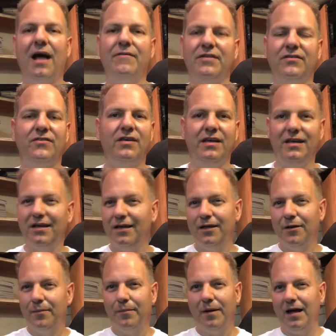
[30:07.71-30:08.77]
obviously
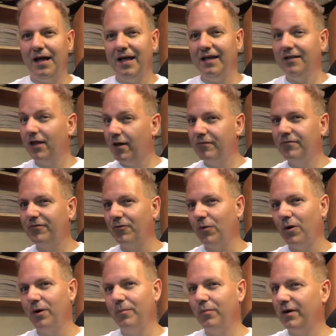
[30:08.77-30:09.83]
my love
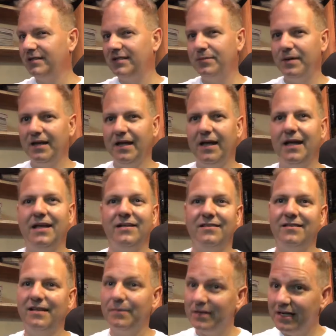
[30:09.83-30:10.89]
for printed media
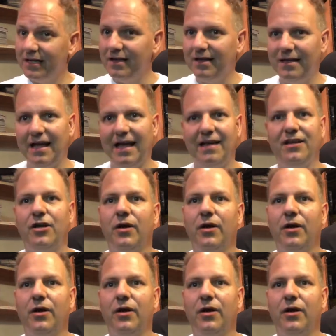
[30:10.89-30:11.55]
is limited in that,